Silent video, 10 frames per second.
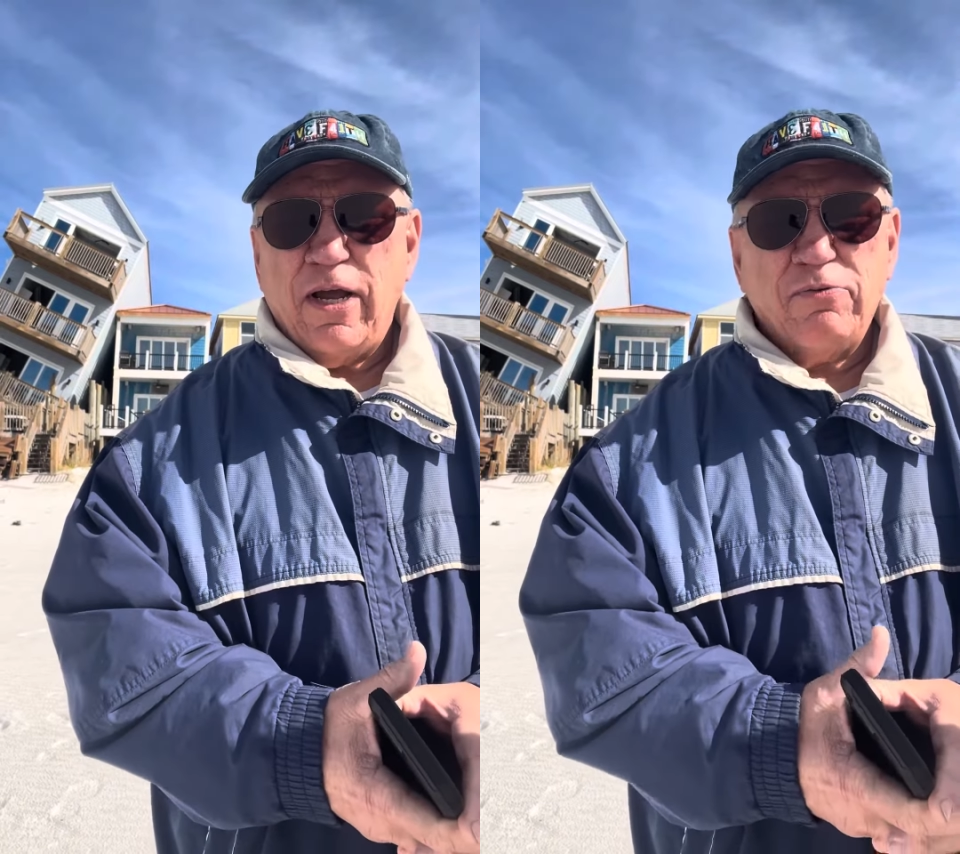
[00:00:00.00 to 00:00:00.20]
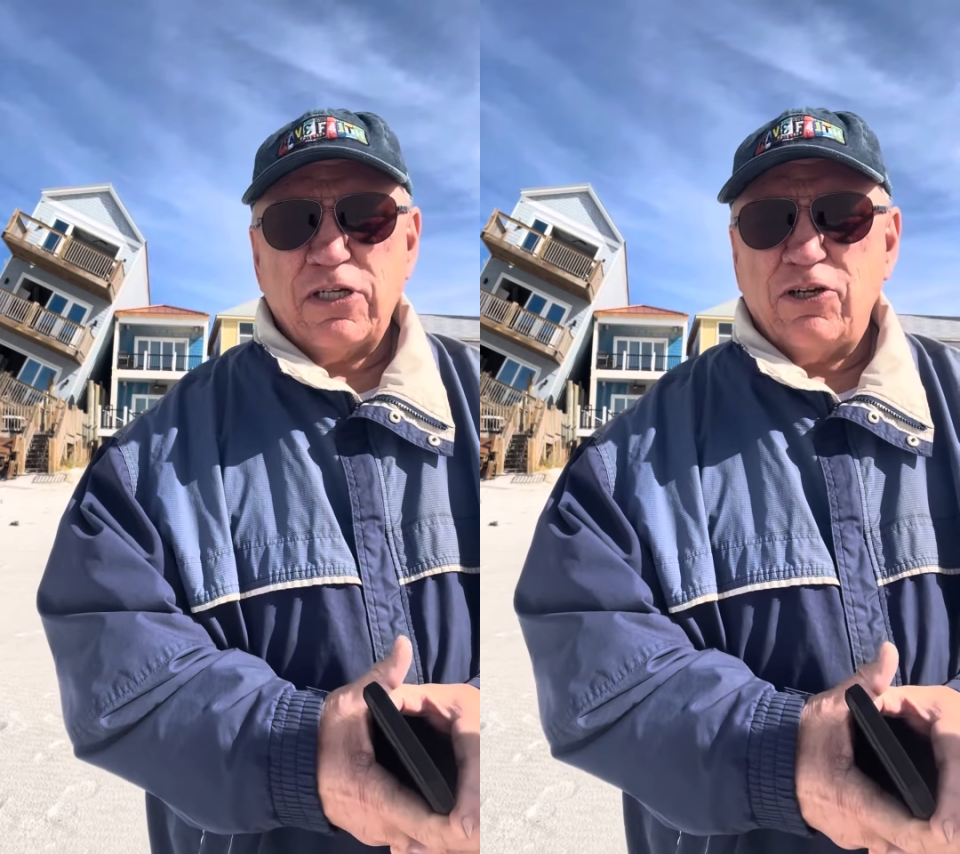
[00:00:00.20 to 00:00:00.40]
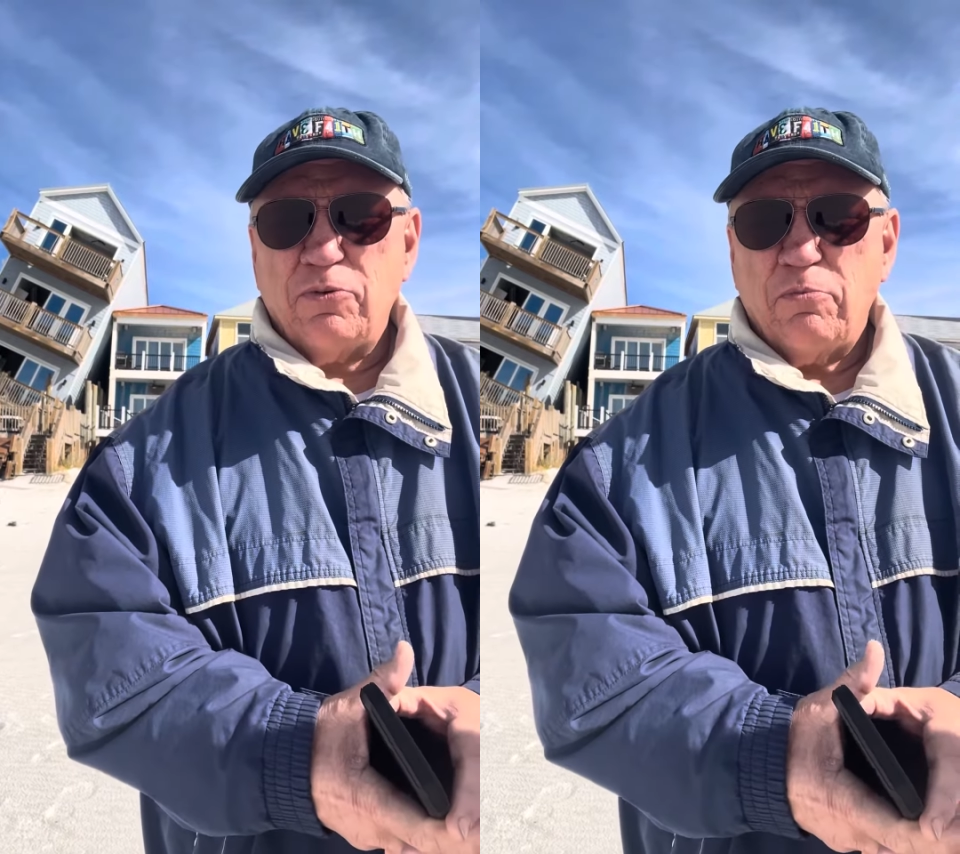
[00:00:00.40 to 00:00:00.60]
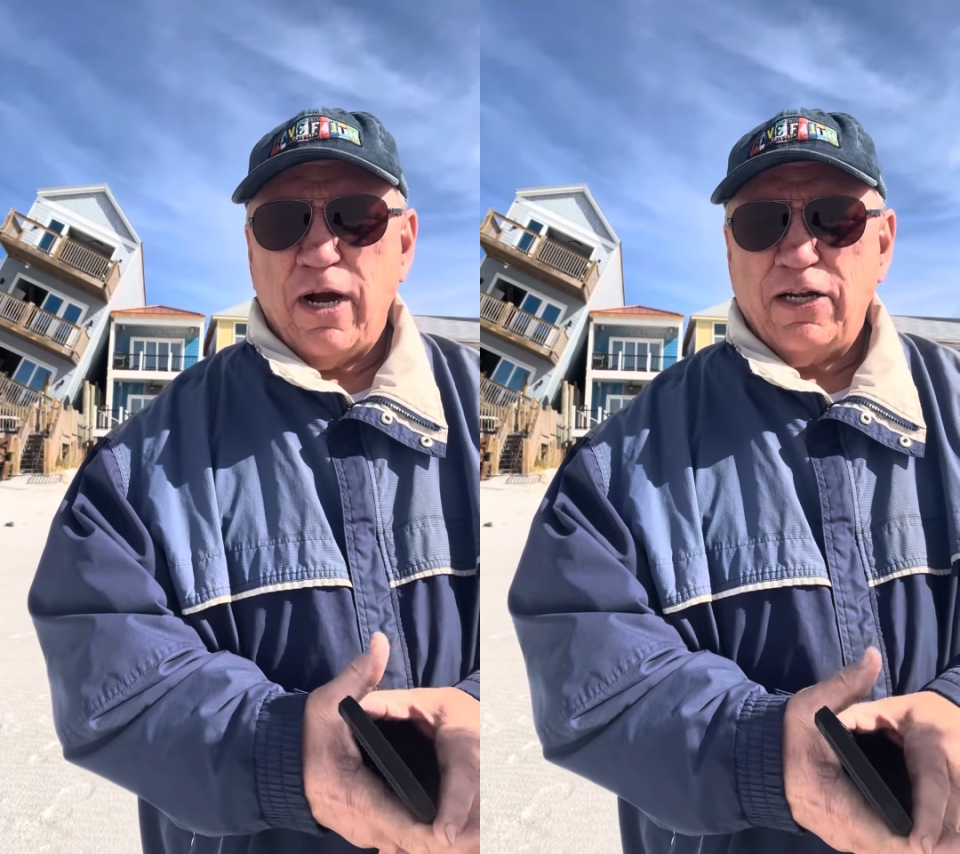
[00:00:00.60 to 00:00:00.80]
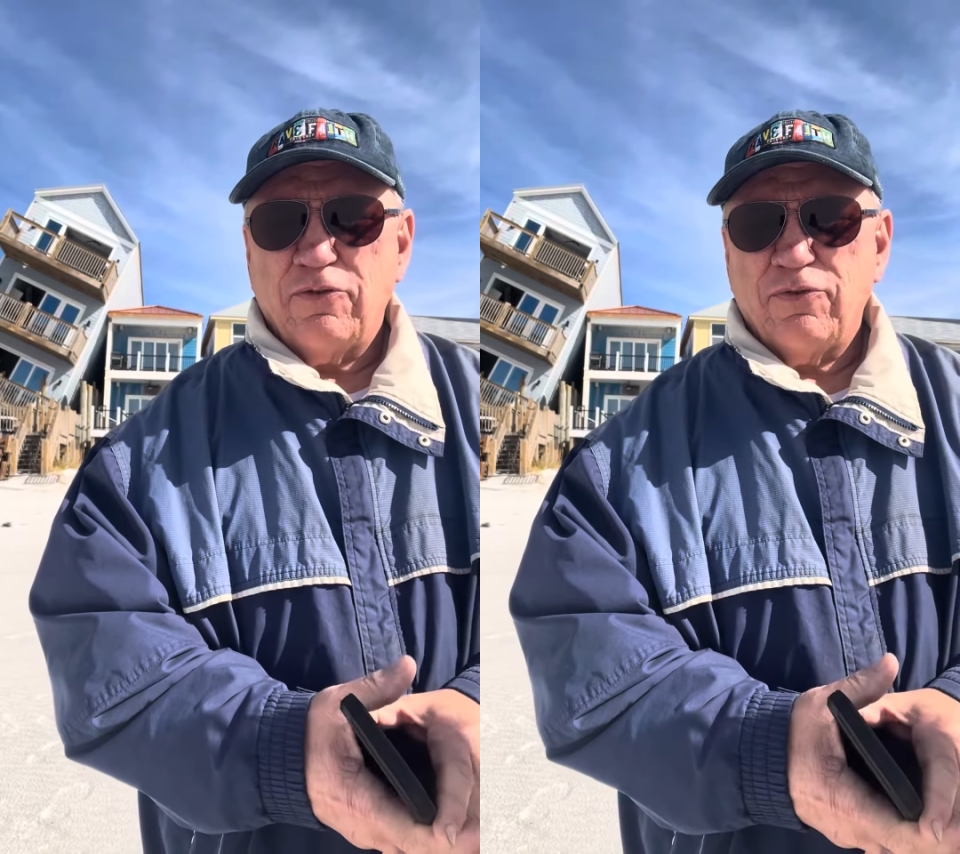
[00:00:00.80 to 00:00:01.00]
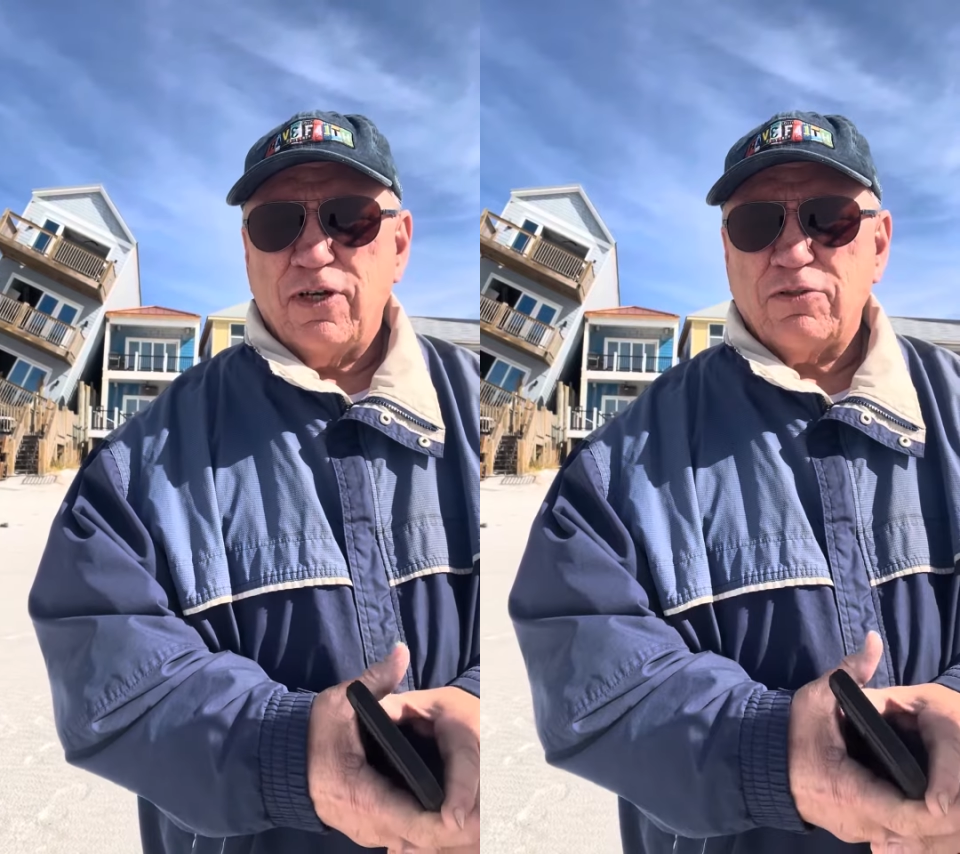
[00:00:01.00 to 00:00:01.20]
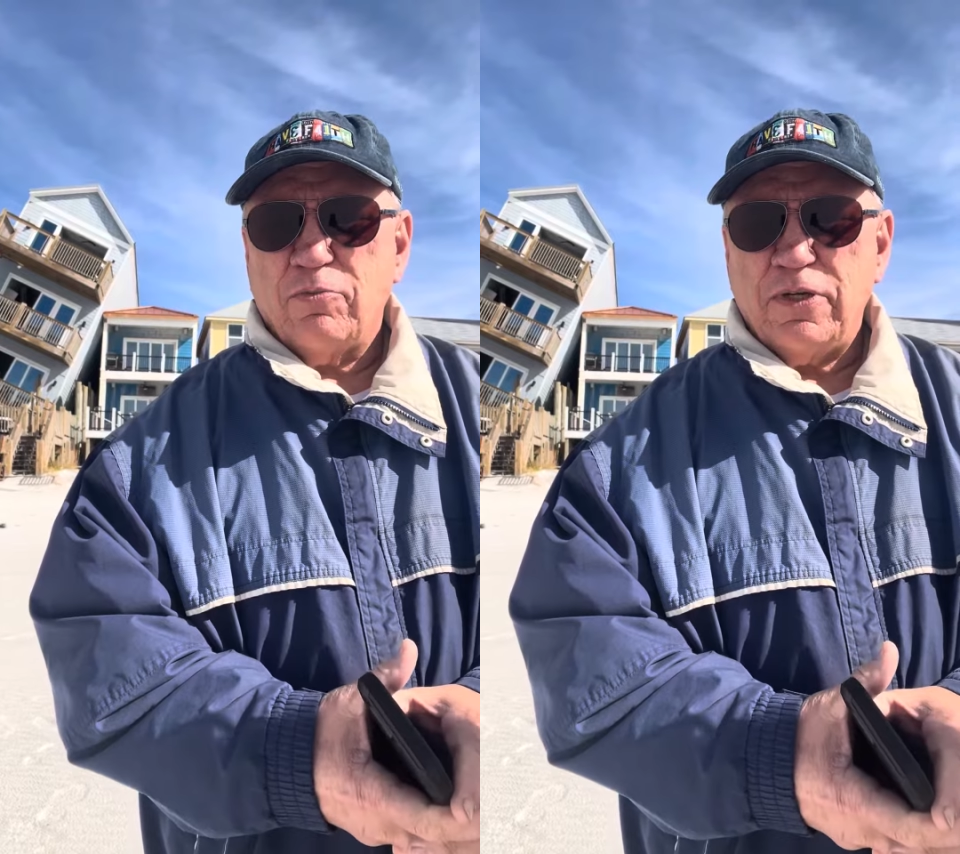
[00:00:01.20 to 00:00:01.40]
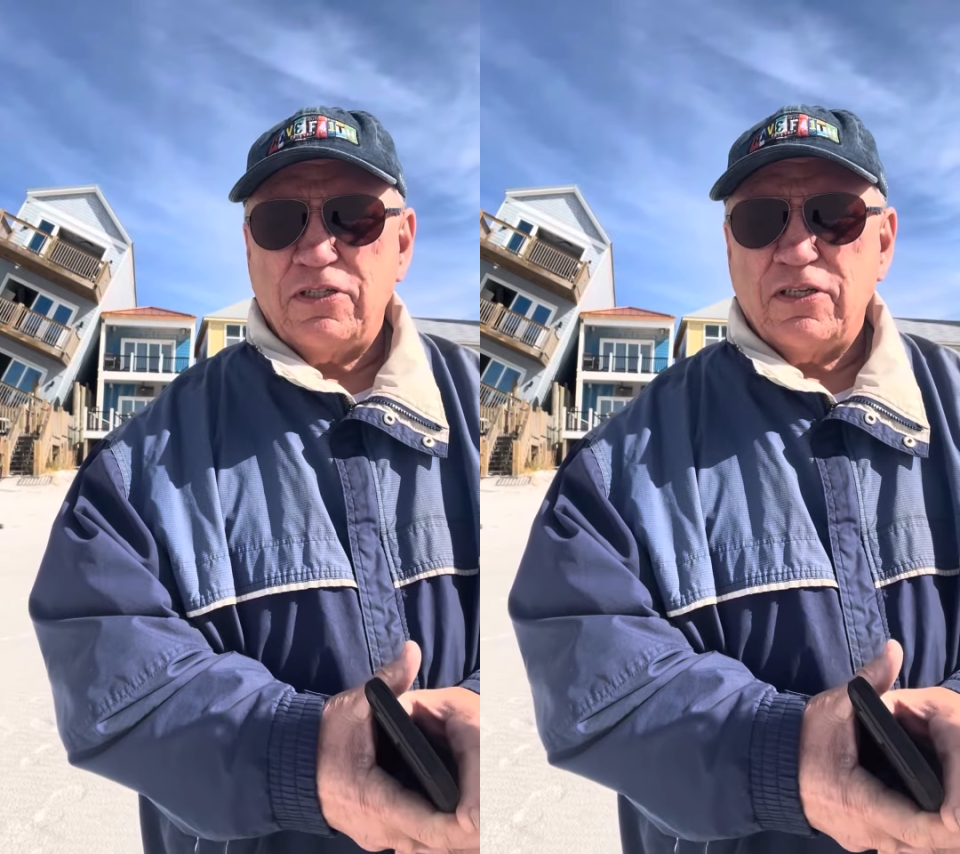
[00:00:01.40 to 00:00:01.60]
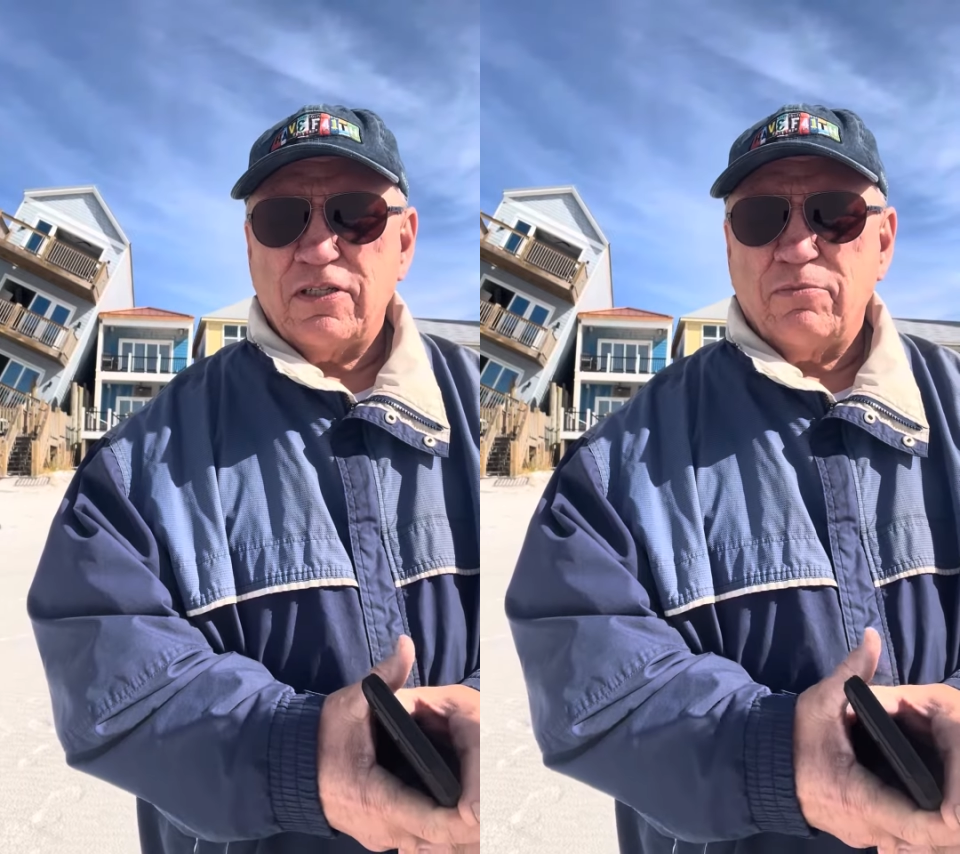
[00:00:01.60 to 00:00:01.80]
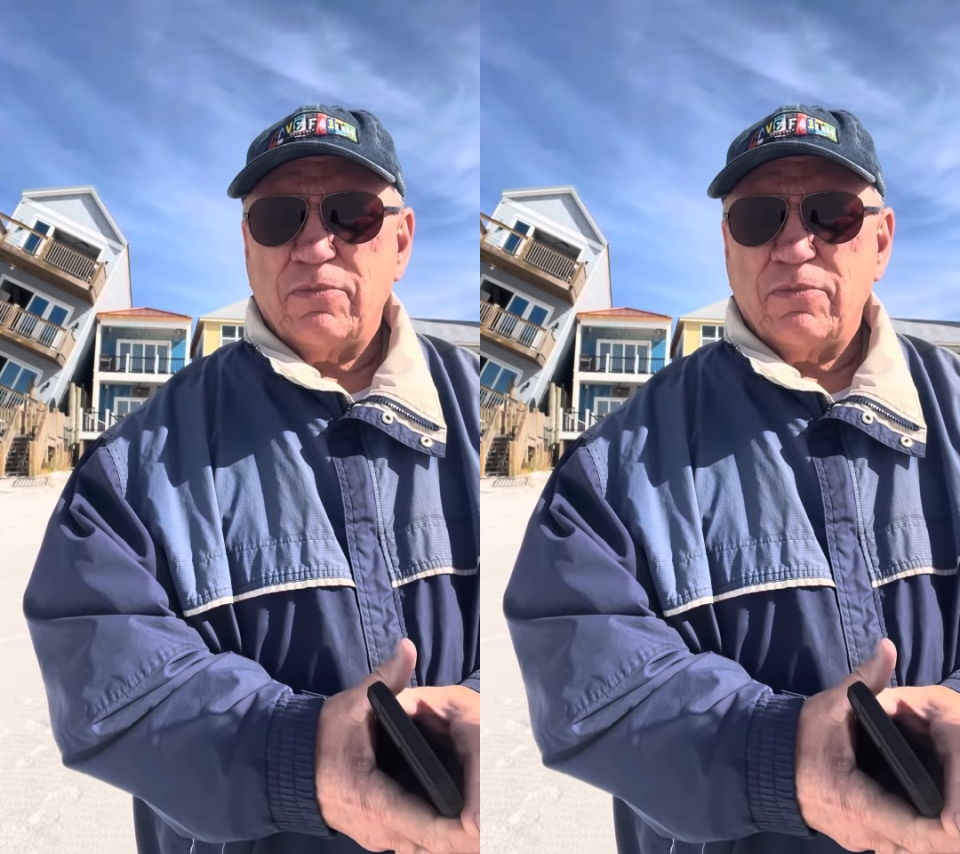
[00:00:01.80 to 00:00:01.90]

it was a good reminder for us when we see some